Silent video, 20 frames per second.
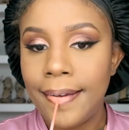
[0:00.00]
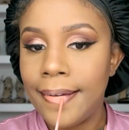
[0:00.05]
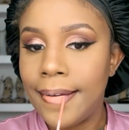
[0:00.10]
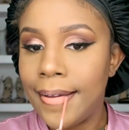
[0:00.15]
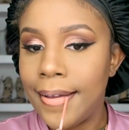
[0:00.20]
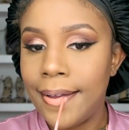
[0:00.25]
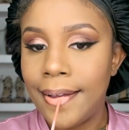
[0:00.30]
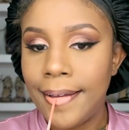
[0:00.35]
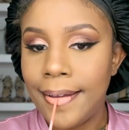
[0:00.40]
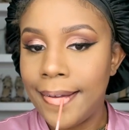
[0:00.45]

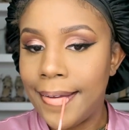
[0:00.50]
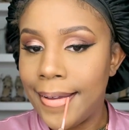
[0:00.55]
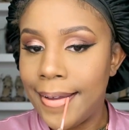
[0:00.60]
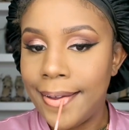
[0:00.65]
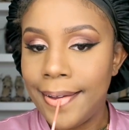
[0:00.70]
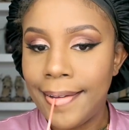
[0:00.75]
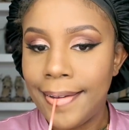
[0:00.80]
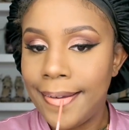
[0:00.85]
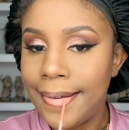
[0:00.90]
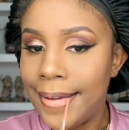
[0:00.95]

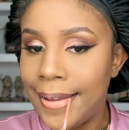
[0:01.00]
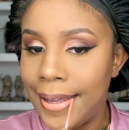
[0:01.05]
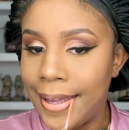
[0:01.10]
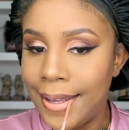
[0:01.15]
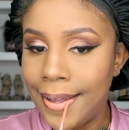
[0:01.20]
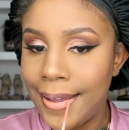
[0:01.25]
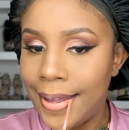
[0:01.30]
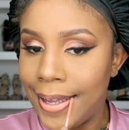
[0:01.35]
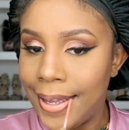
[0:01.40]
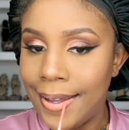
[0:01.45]
or
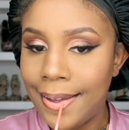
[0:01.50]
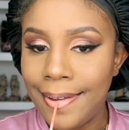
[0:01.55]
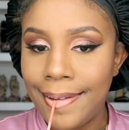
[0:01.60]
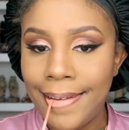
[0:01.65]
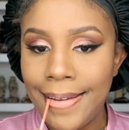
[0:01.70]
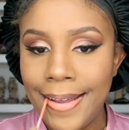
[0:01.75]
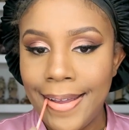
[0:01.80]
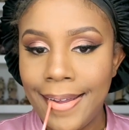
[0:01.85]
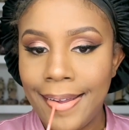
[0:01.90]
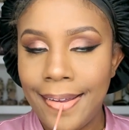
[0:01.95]
ebony,
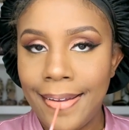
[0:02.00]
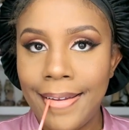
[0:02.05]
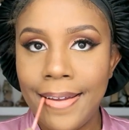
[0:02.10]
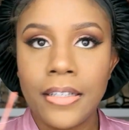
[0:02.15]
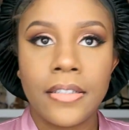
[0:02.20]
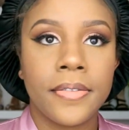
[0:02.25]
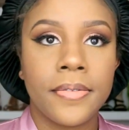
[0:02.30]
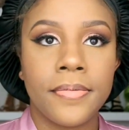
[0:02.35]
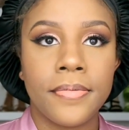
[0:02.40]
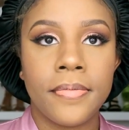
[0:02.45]
one of them,
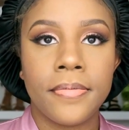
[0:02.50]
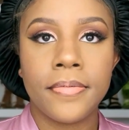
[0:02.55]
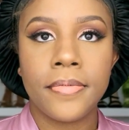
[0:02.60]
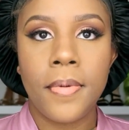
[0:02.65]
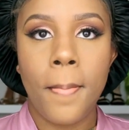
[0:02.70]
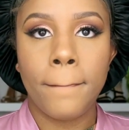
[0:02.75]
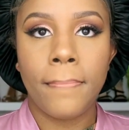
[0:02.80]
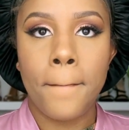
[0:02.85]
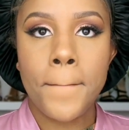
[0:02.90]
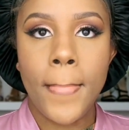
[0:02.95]
I don't know.
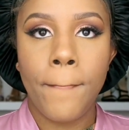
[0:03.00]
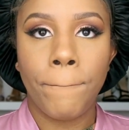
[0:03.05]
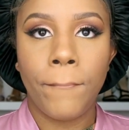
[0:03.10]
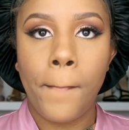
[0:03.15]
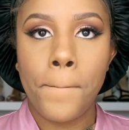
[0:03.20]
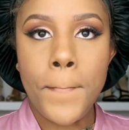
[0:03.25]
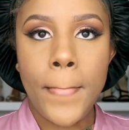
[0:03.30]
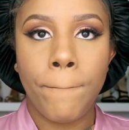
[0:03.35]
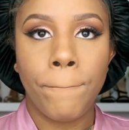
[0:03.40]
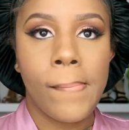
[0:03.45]
And
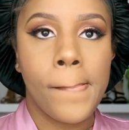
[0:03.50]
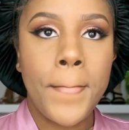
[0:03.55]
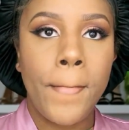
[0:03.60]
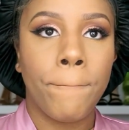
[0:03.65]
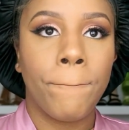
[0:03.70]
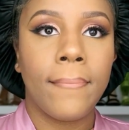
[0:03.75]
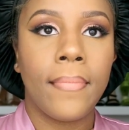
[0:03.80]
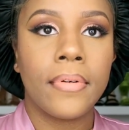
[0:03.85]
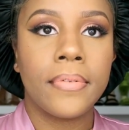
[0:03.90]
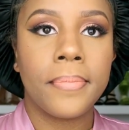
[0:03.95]
so the
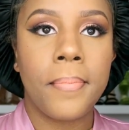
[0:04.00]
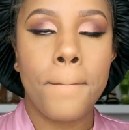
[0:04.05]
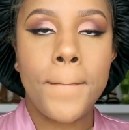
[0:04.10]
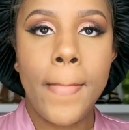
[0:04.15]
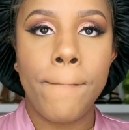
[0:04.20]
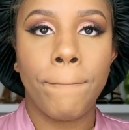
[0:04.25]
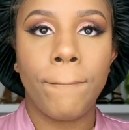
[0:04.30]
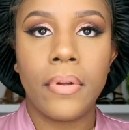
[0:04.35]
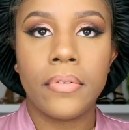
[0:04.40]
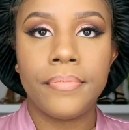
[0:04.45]

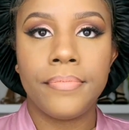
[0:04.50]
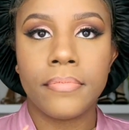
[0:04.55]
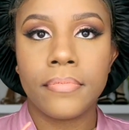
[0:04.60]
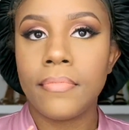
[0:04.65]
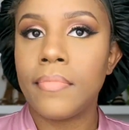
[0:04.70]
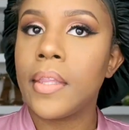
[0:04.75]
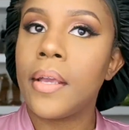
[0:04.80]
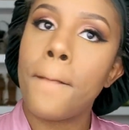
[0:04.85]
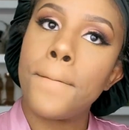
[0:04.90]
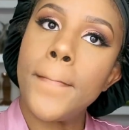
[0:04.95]
lipstick
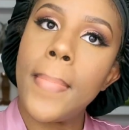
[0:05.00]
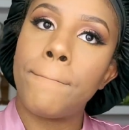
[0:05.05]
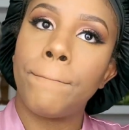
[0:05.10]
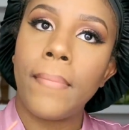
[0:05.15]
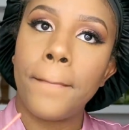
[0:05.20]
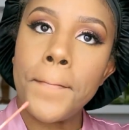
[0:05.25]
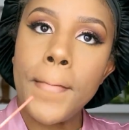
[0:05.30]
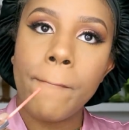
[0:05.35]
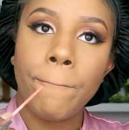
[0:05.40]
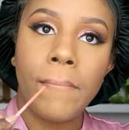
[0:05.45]
that I'm
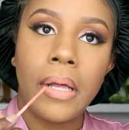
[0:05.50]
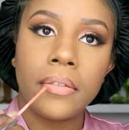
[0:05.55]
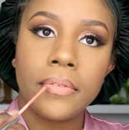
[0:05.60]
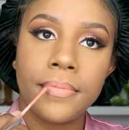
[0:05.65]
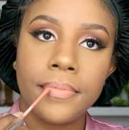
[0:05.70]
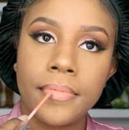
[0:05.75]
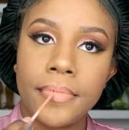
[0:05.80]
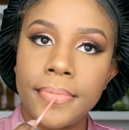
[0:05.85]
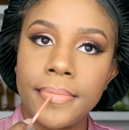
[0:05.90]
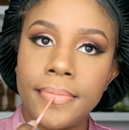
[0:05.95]
going with
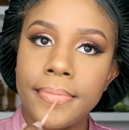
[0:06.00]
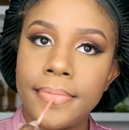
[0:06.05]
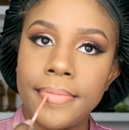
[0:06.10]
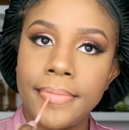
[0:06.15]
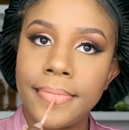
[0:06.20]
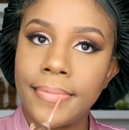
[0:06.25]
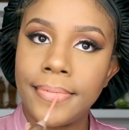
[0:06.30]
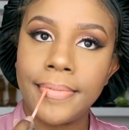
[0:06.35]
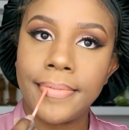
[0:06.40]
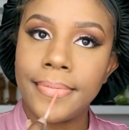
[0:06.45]
is again
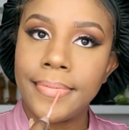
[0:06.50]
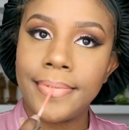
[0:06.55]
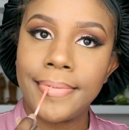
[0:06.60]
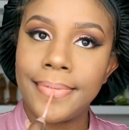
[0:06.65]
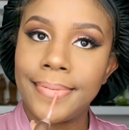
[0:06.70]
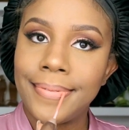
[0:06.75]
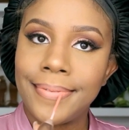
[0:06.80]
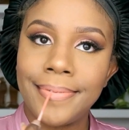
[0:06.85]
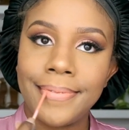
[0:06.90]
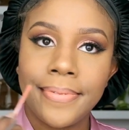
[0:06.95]
a
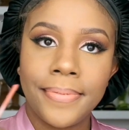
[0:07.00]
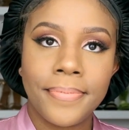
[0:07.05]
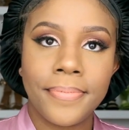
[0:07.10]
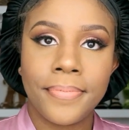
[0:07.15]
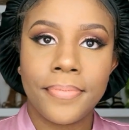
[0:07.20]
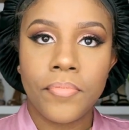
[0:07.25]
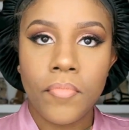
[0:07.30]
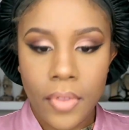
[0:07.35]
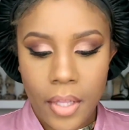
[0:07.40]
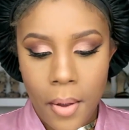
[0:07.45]
ColorPop
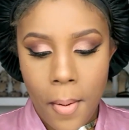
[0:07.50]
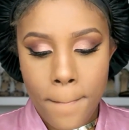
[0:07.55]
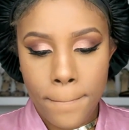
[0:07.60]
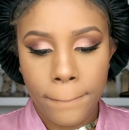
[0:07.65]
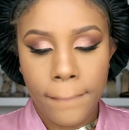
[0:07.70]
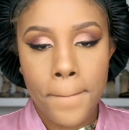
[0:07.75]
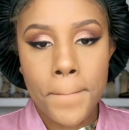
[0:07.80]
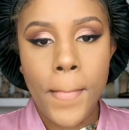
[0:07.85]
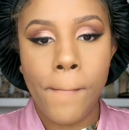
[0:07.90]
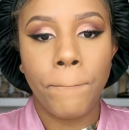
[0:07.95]
color, and
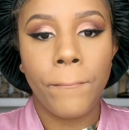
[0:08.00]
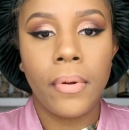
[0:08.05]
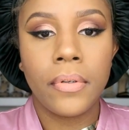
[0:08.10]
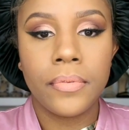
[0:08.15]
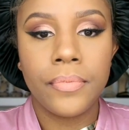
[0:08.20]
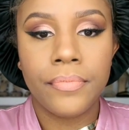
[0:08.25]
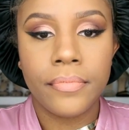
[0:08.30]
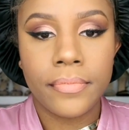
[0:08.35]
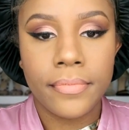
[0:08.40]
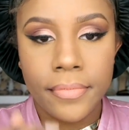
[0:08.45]
it is in the
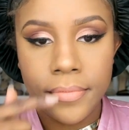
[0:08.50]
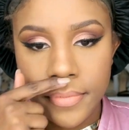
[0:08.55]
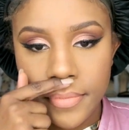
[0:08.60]
shade